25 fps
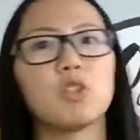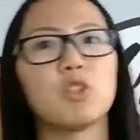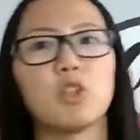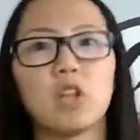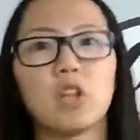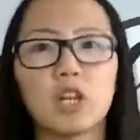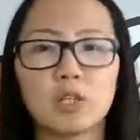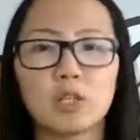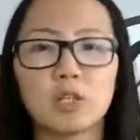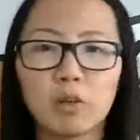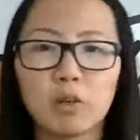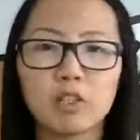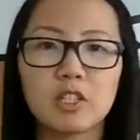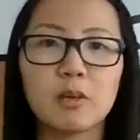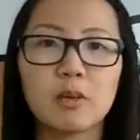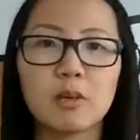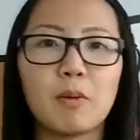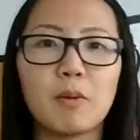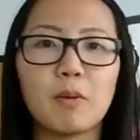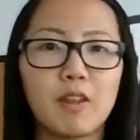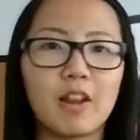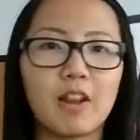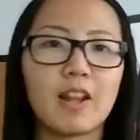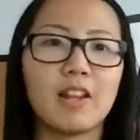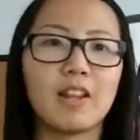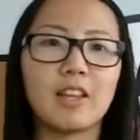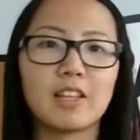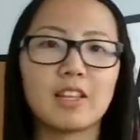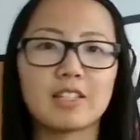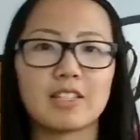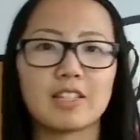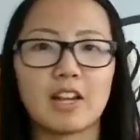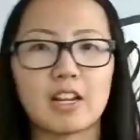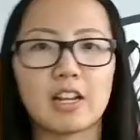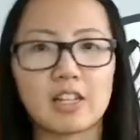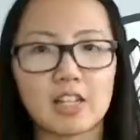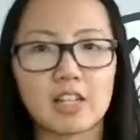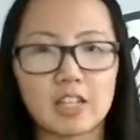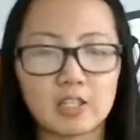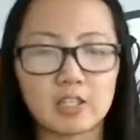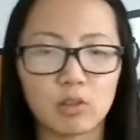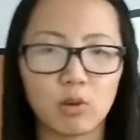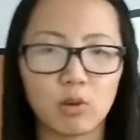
Do you guys want some? And then I like sanitize the